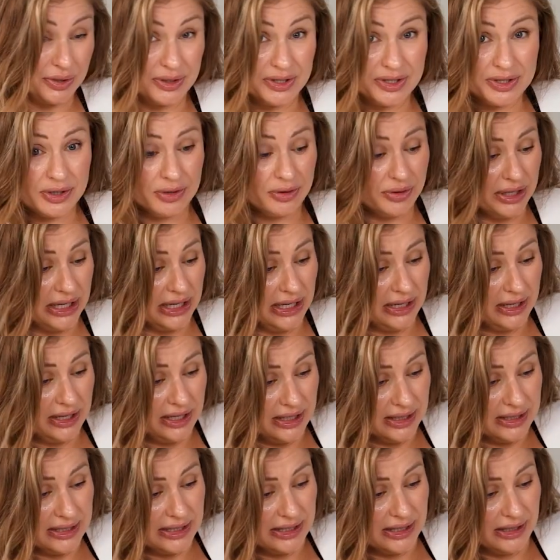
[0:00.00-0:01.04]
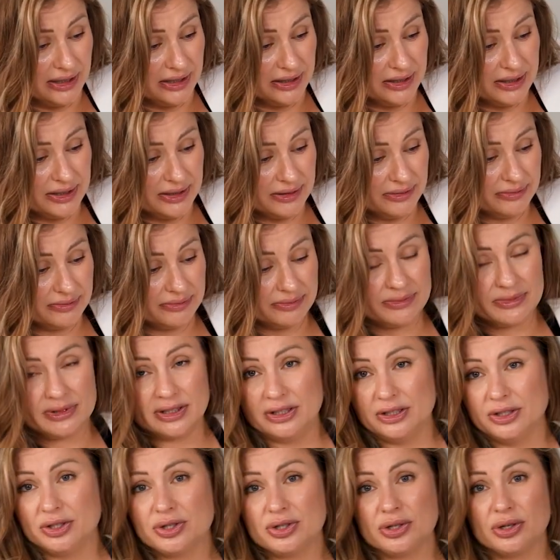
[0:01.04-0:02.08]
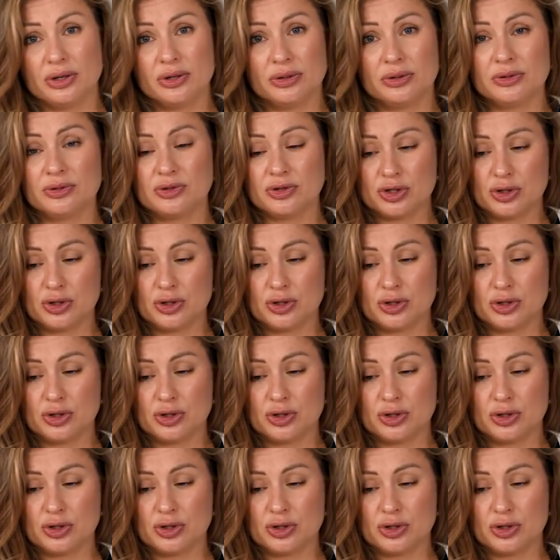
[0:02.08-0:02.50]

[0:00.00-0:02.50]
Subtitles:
soon as you're ready, hit start. It's on.